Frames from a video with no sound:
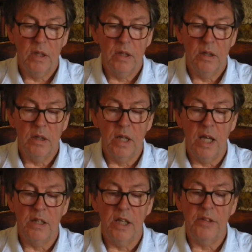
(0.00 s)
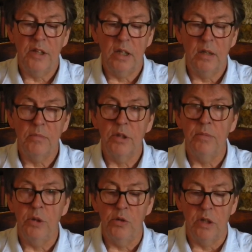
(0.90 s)
And then nothing but a
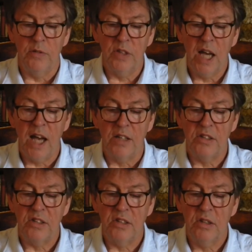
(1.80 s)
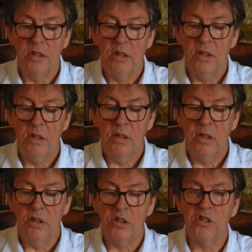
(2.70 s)
mewing of cats
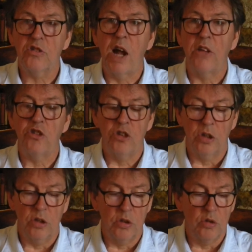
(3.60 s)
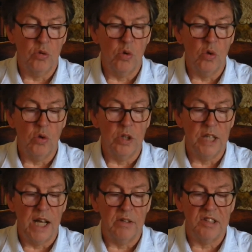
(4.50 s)
and a scratching at the door, and
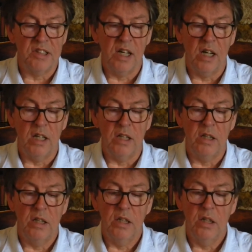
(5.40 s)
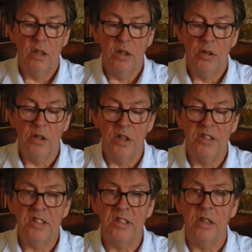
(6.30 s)
outside the
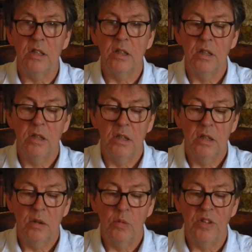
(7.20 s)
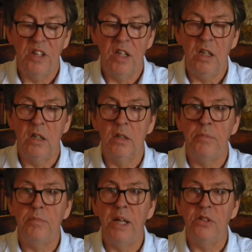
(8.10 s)
listener with ear
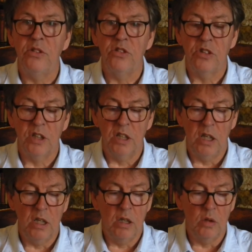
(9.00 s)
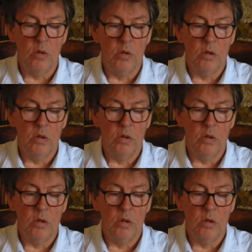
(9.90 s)
bent to the keyhole.